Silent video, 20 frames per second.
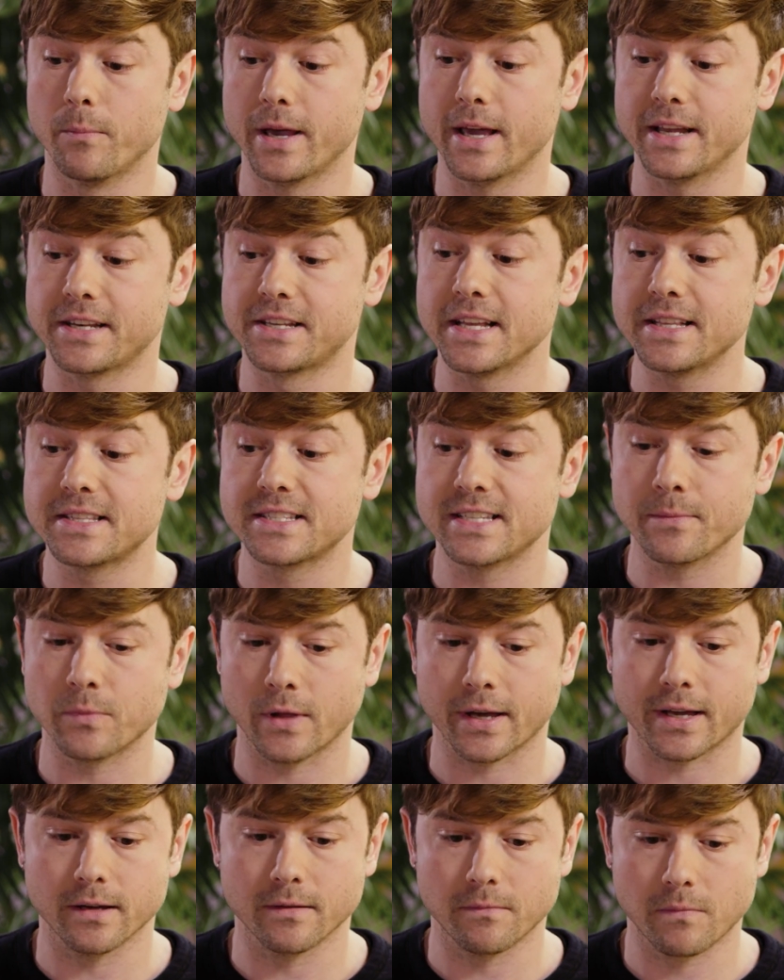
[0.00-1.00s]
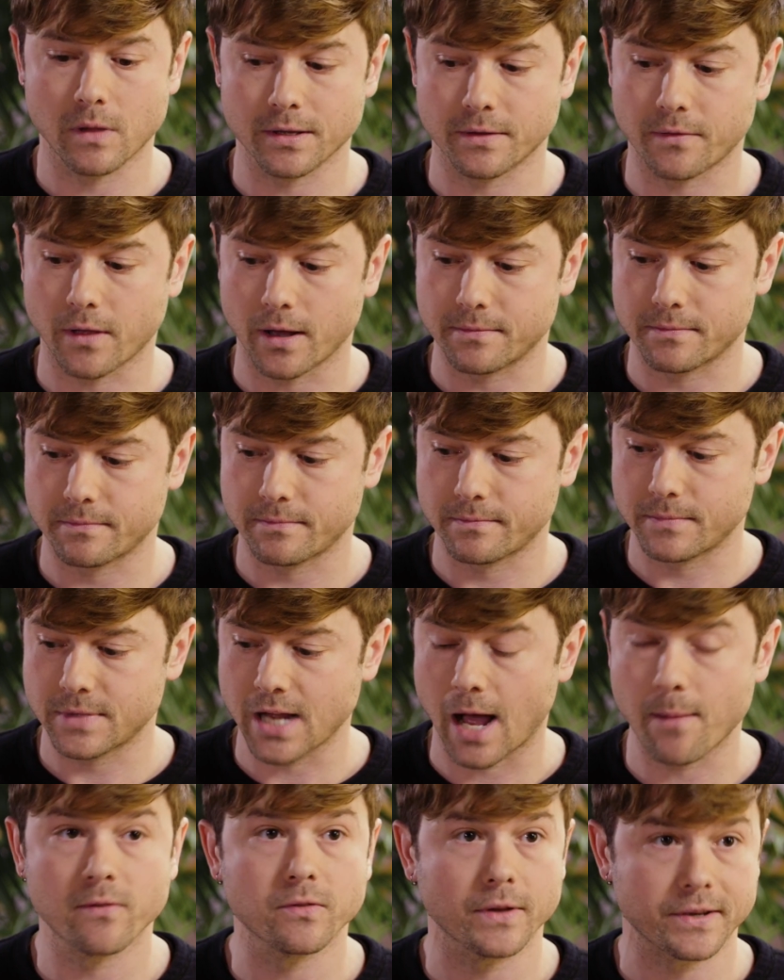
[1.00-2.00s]
it did seem like a
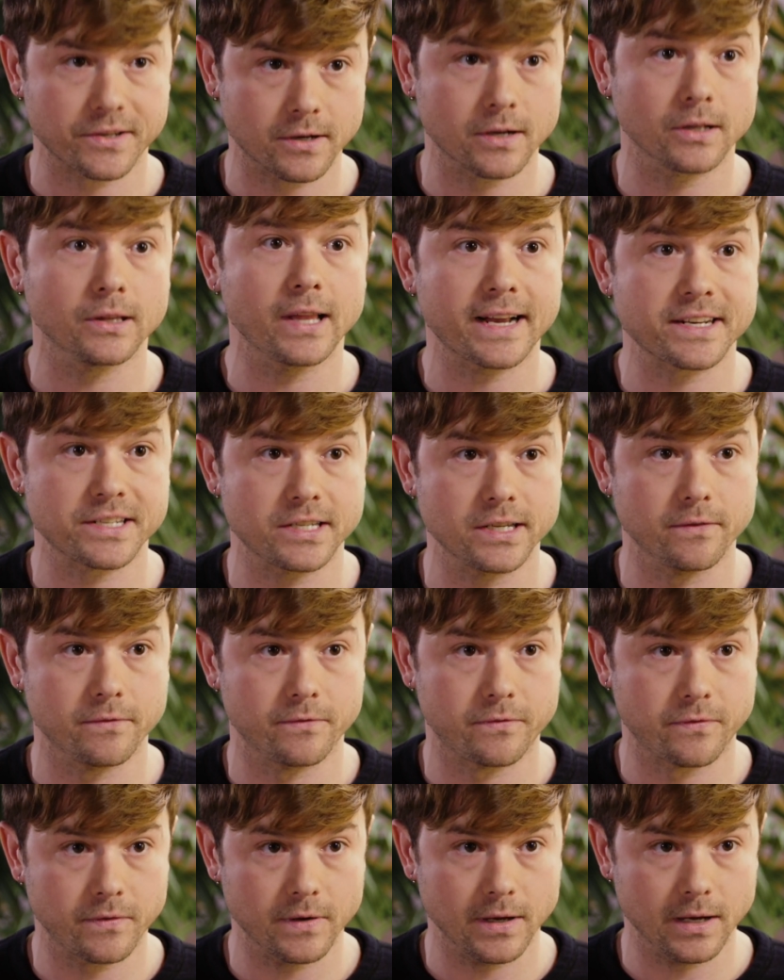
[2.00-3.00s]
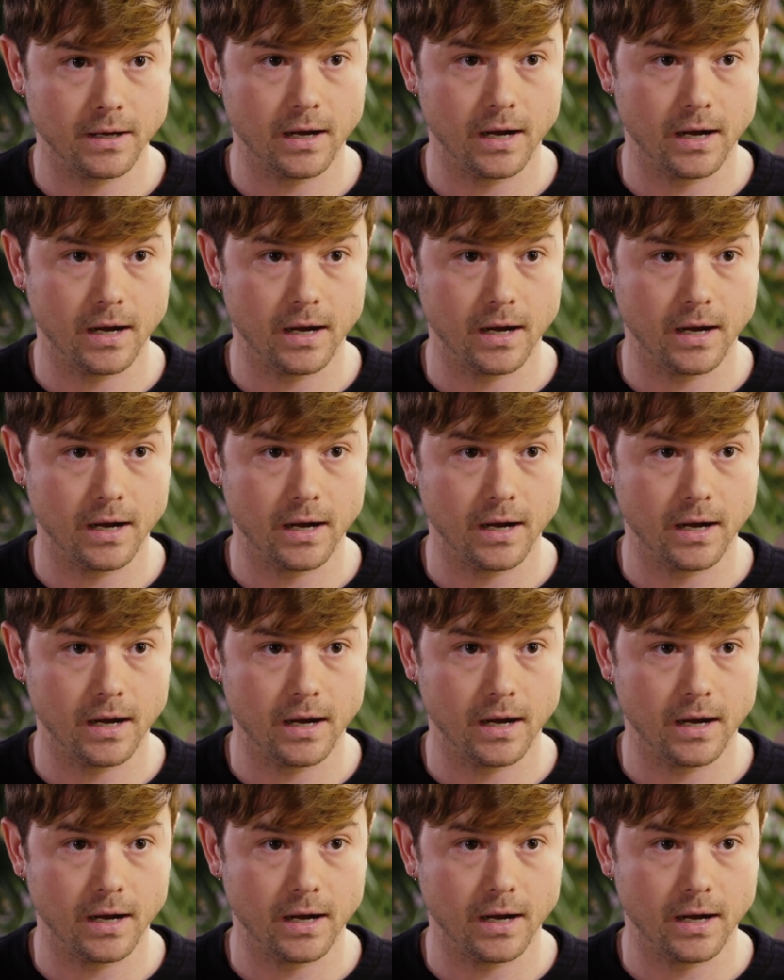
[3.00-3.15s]
time of like collective